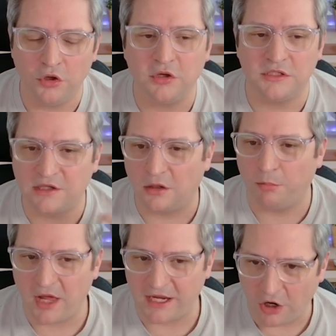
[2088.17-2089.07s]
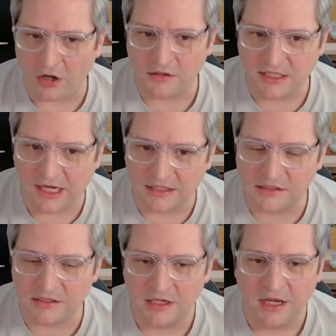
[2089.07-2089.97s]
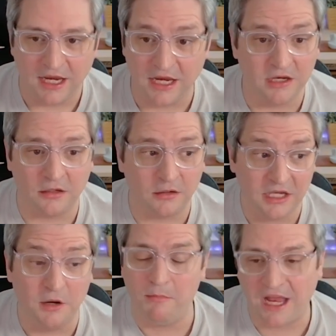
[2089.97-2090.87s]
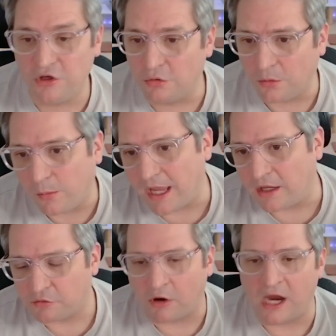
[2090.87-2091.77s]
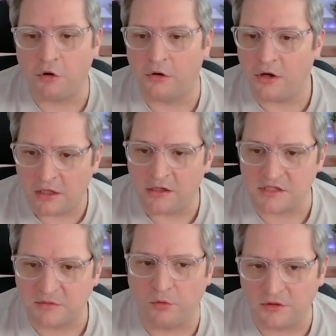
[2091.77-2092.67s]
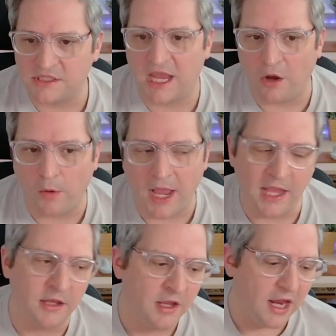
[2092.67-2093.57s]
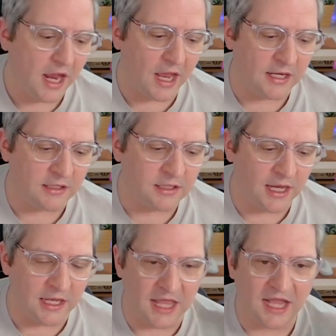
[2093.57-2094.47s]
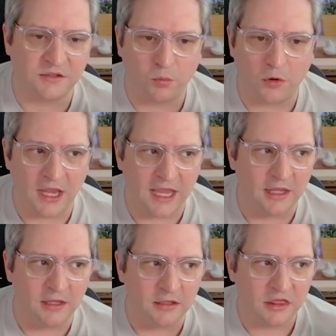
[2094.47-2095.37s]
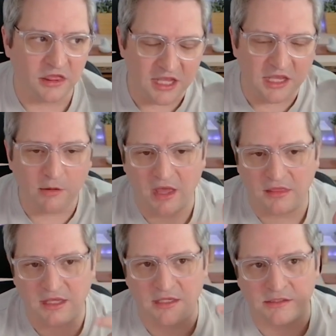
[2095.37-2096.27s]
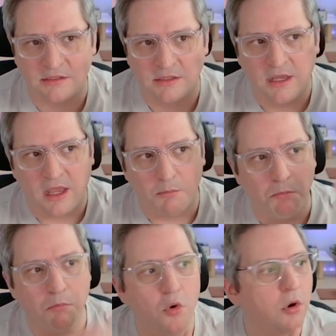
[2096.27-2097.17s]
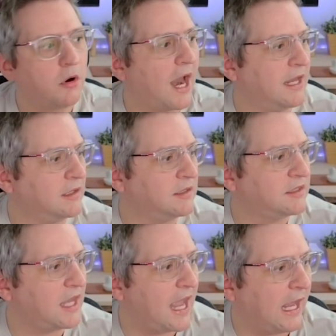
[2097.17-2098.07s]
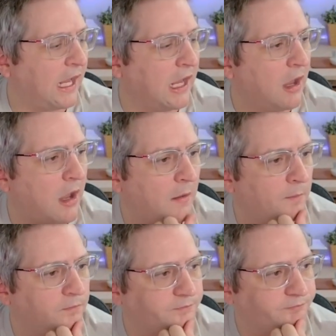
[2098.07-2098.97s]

can still apply context in a manual way, right? Or in a small scale way. And that's why thinking about this more as an